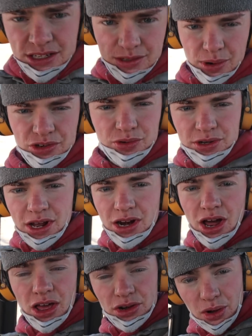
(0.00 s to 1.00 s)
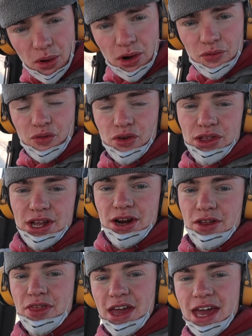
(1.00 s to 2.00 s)
So once we're done hauling corn for the
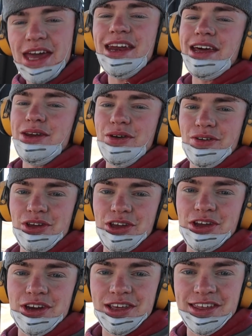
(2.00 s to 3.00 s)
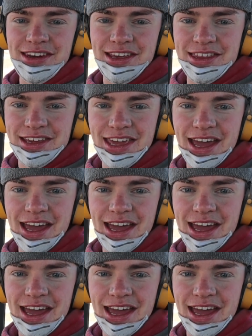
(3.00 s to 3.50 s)
year, then I do a really good cleaning of the